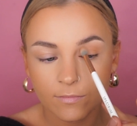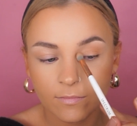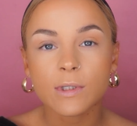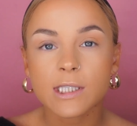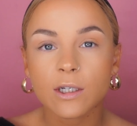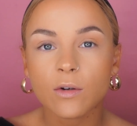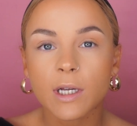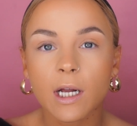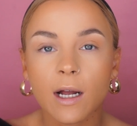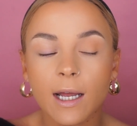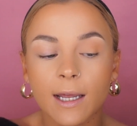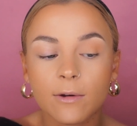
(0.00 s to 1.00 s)
We're tilting
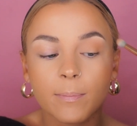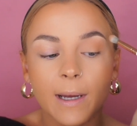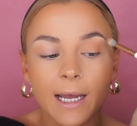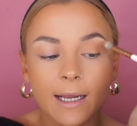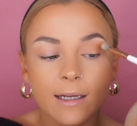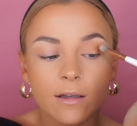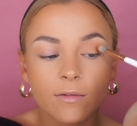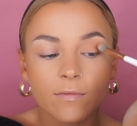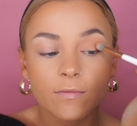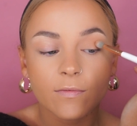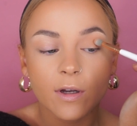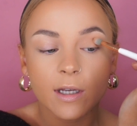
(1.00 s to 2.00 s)
our head back,
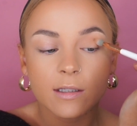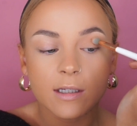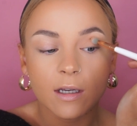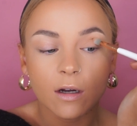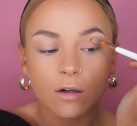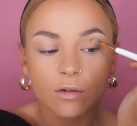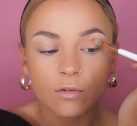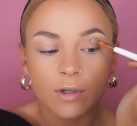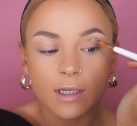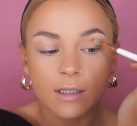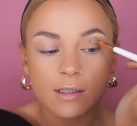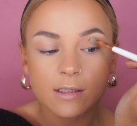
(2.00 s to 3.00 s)
finding our
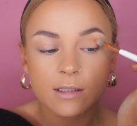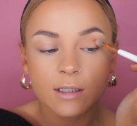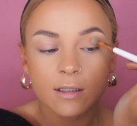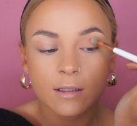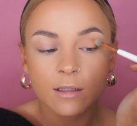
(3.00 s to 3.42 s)
crease,